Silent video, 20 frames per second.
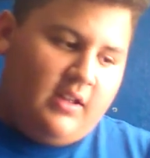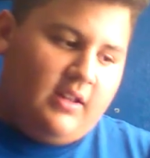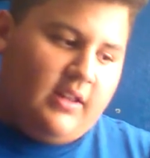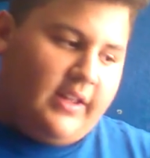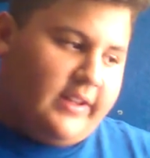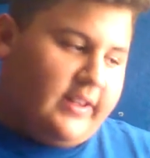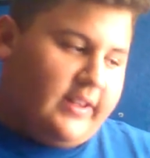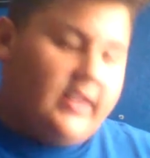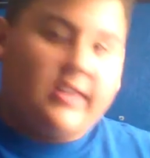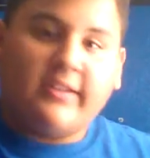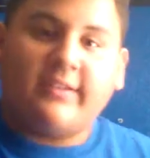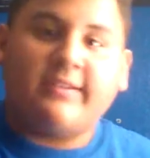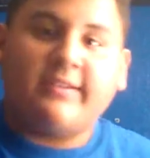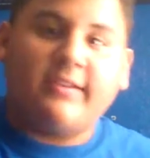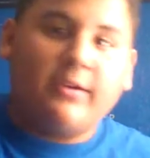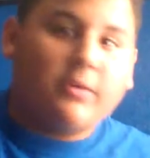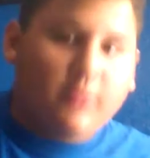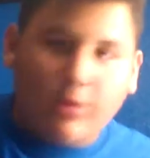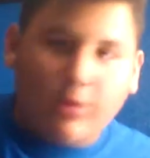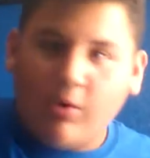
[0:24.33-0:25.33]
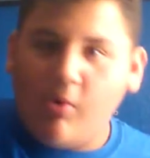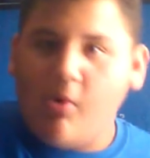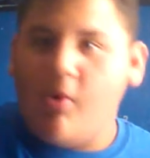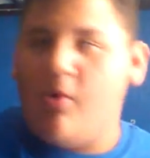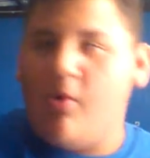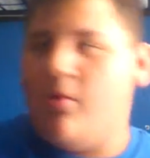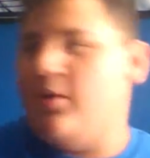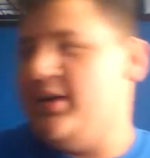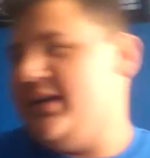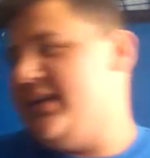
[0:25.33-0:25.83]
like this is so
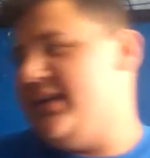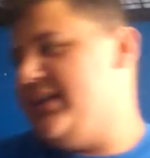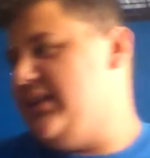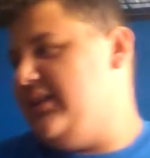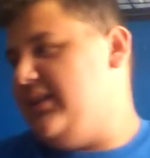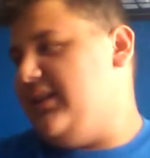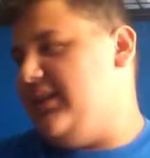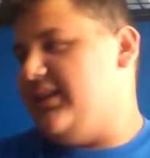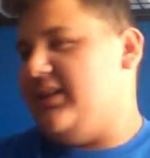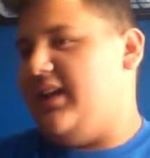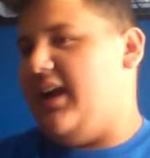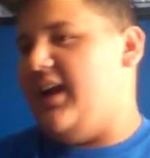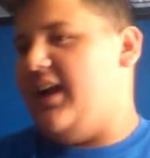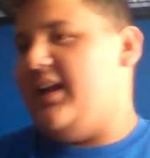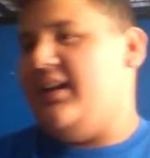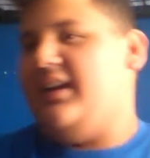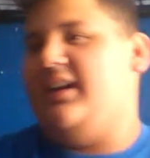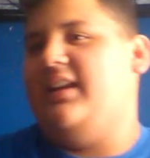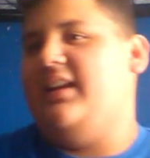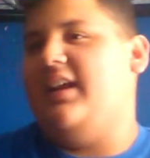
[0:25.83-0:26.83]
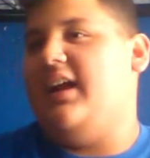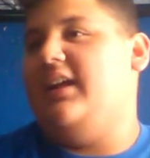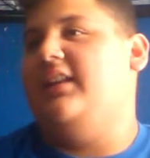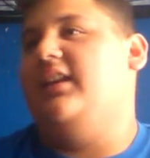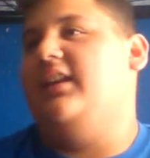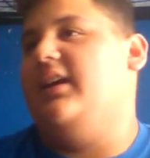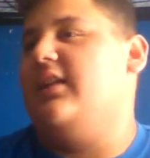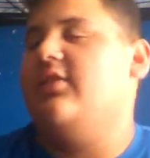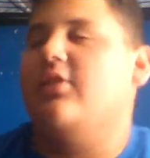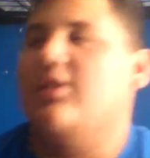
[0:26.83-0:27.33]
cool and anything like that and I, I
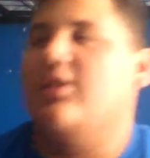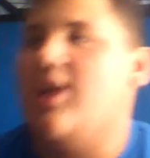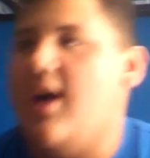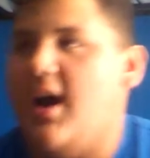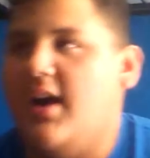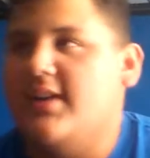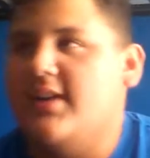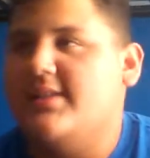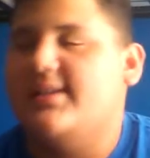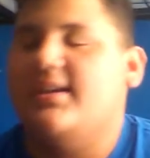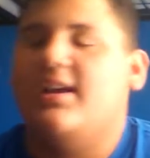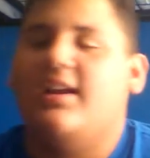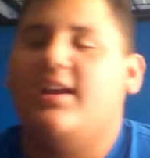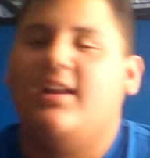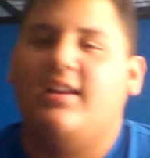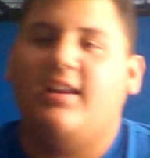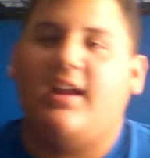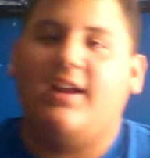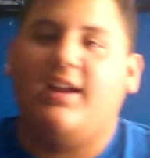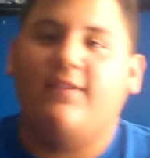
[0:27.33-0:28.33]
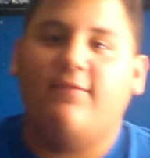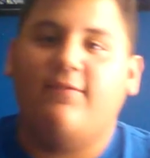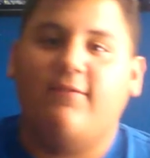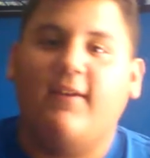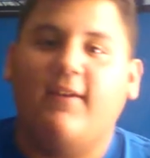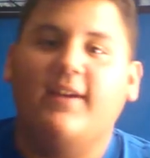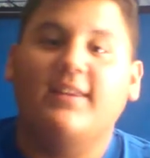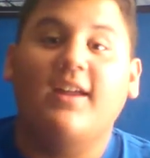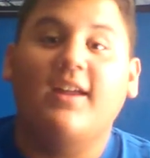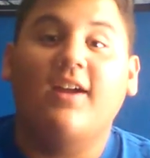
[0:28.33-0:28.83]
like your content i
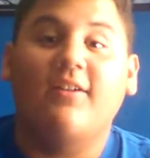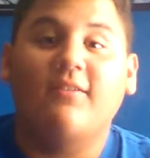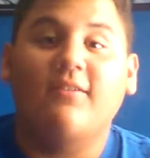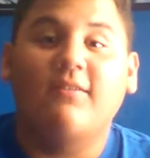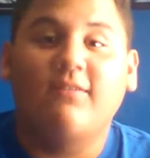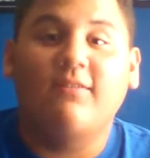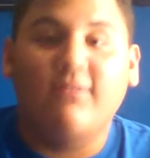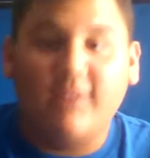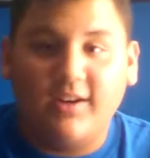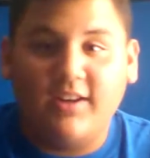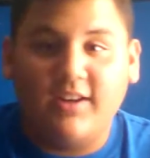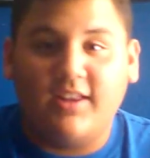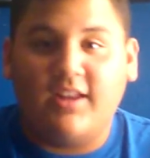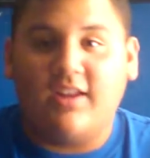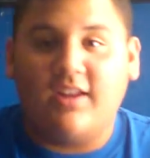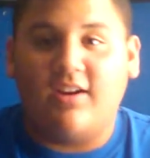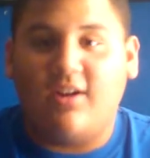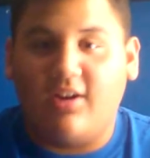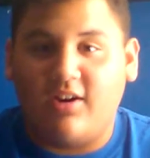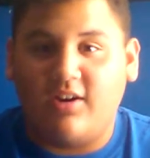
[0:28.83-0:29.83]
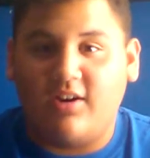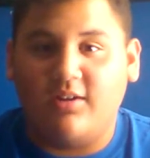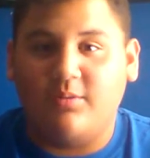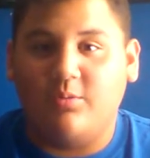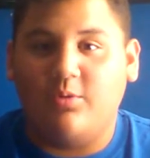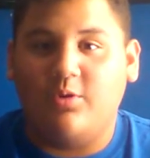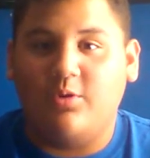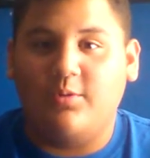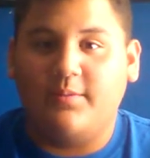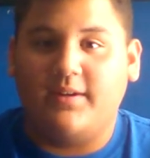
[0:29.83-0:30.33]
find that really
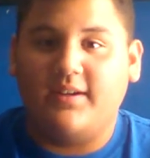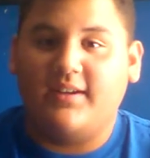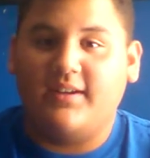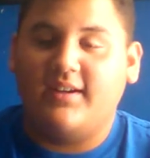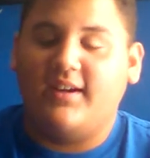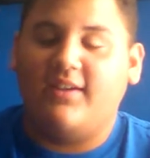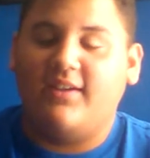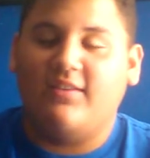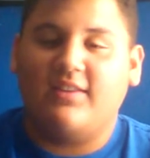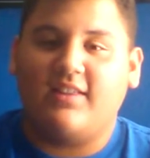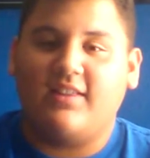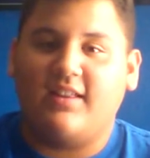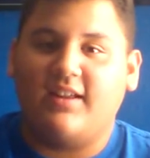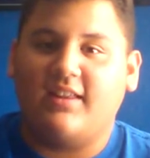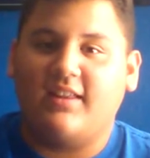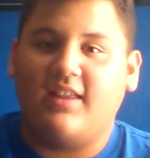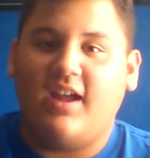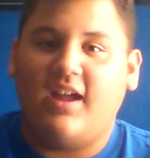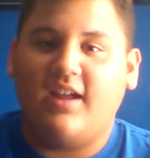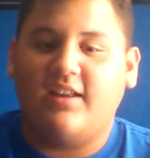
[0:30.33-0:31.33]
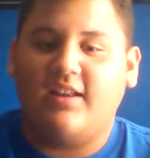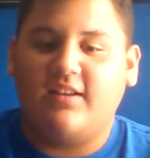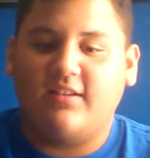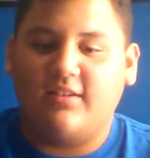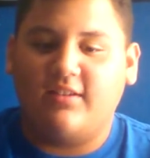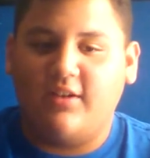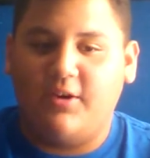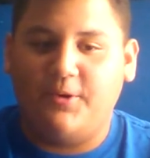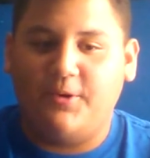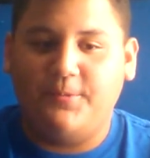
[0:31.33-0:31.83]
heartwarming and everything like that and
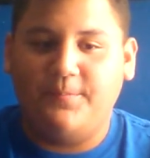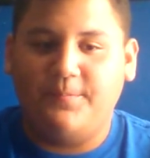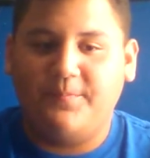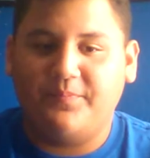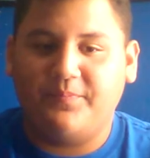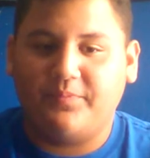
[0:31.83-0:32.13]
so